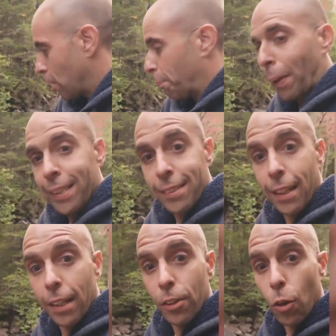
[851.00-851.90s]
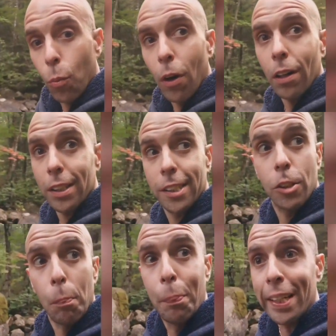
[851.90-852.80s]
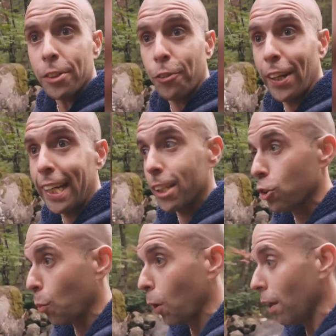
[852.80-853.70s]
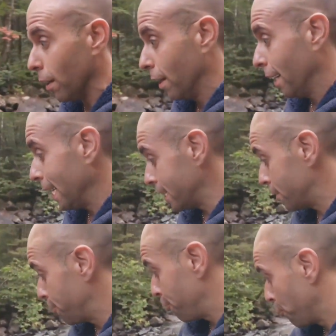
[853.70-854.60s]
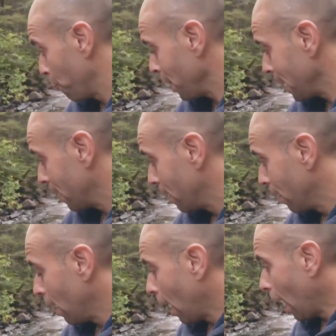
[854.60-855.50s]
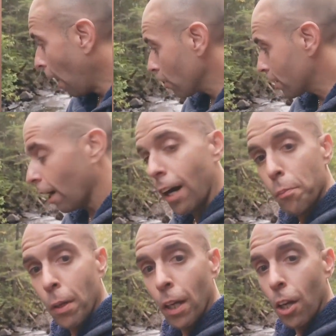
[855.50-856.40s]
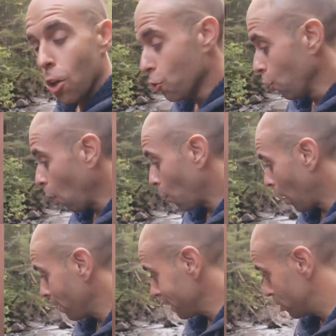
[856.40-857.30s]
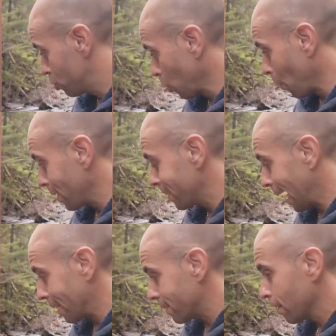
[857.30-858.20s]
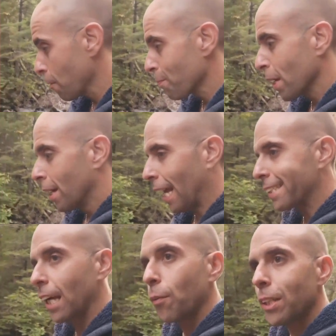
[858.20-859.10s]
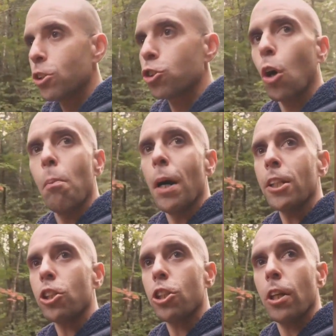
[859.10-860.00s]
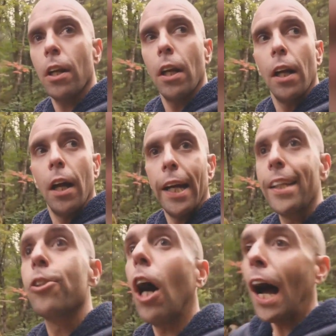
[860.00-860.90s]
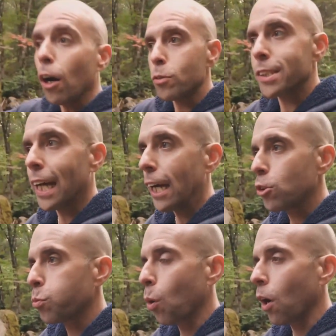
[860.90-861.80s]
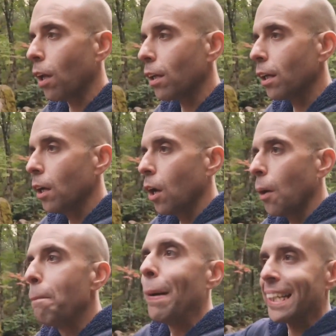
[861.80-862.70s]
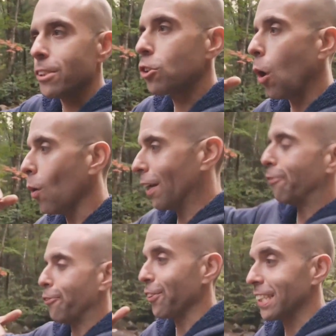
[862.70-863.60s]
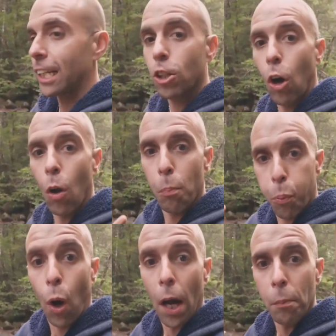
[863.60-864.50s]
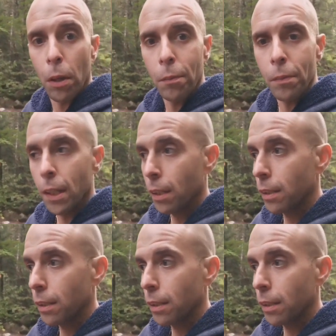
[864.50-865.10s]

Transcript: the best thing in the world. It's the best feeling in the world. It's free. How come no one is doing that? Like there is so much in the outside world, mental and physical problems.